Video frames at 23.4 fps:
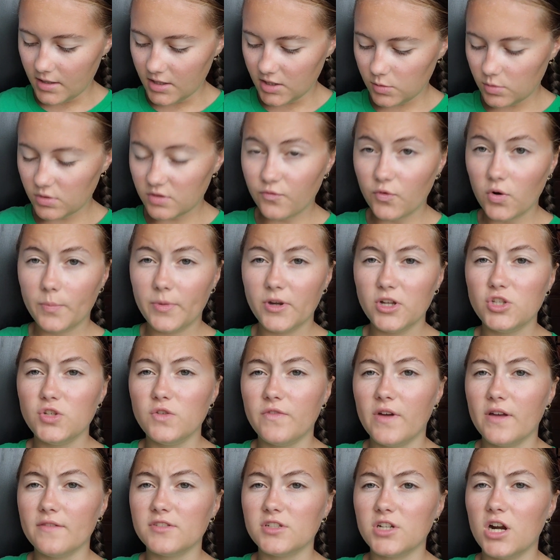This was
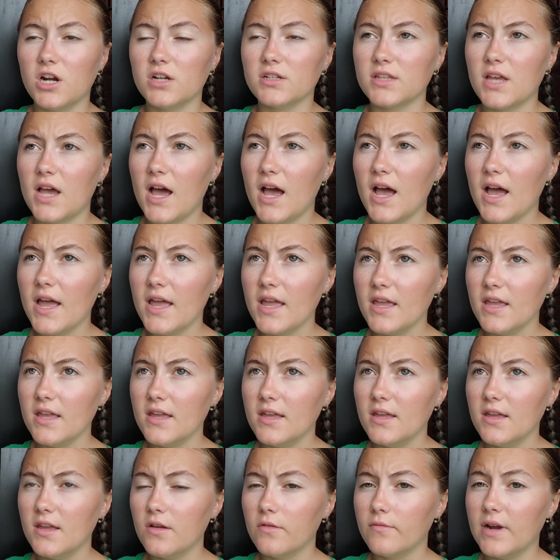4.25 stars. I
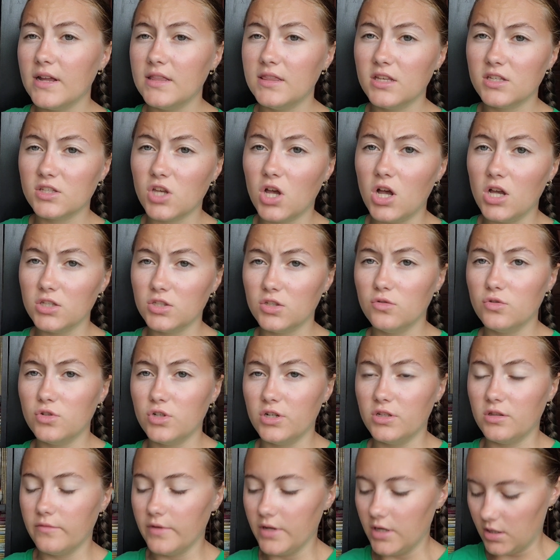read this also
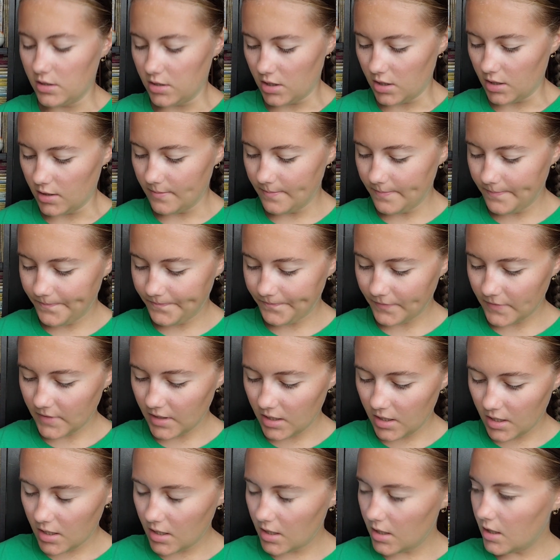during the readathon.
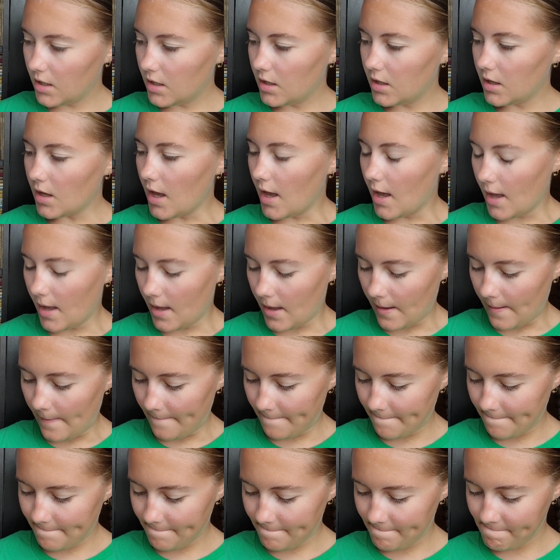
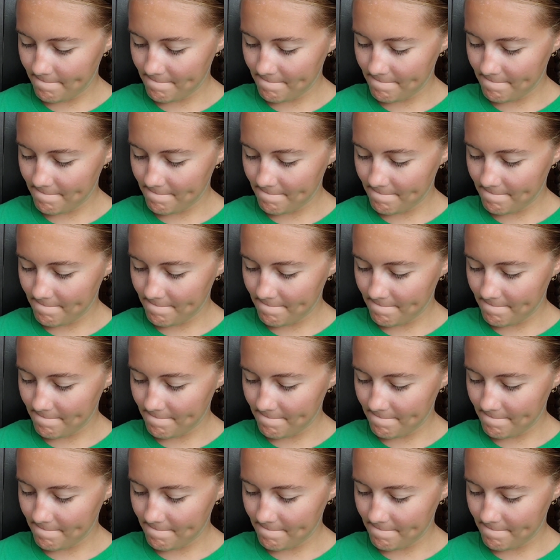Um,